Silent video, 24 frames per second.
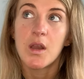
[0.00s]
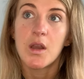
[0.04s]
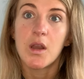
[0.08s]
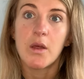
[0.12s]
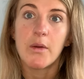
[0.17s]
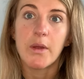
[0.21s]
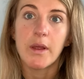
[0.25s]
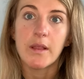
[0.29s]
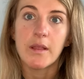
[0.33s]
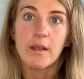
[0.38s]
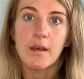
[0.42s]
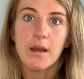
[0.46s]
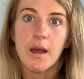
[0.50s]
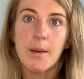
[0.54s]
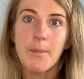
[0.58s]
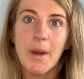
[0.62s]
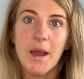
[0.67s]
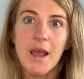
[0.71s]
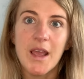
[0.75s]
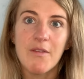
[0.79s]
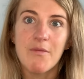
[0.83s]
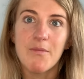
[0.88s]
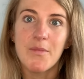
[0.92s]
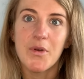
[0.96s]
knowing that I
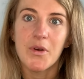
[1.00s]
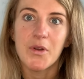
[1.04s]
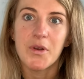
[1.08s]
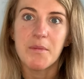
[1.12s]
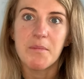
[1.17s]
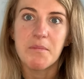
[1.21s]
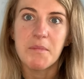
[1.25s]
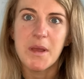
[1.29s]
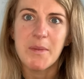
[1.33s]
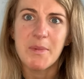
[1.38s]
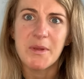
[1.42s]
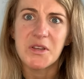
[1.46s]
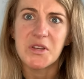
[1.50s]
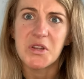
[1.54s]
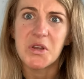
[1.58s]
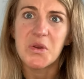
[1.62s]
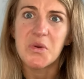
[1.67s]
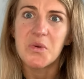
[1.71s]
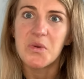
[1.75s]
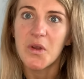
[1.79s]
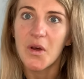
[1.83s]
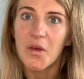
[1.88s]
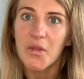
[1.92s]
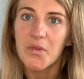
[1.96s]
might even be on it maybe
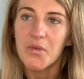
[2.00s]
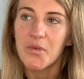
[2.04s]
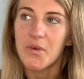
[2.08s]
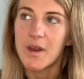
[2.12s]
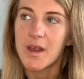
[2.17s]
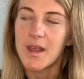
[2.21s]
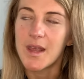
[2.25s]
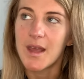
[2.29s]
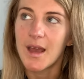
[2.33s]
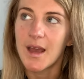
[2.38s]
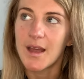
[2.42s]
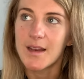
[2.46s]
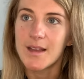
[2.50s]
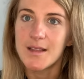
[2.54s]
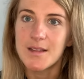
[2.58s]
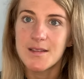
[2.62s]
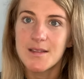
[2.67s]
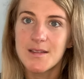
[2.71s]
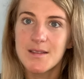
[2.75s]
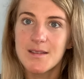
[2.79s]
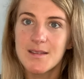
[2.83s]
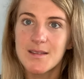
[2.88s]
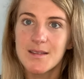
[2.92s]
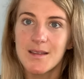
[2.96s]
2, not 3, and
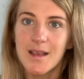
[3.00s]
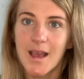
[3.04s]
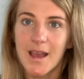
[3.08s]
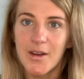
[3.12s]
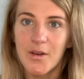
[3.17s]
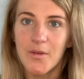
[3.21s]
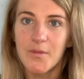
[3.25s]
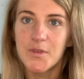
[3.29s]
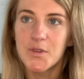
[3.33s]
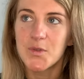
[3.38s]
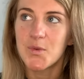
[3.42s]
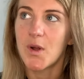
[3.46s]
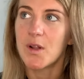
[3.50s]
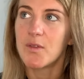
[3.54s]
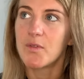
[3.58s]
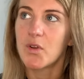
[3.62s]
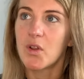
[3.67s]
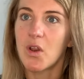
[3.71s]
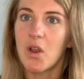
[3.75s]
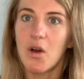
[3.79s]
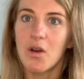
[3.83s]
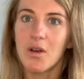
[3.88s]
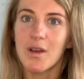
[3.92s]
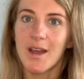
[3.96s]
it's getting on for 12
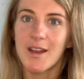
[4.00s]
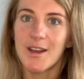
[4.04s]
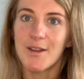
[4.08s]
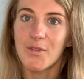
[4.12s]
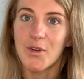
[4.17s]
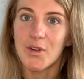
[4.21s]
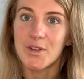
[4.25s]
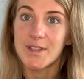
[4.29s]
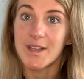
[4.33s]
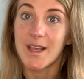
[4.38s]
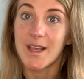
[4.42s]
o'clock, and I've got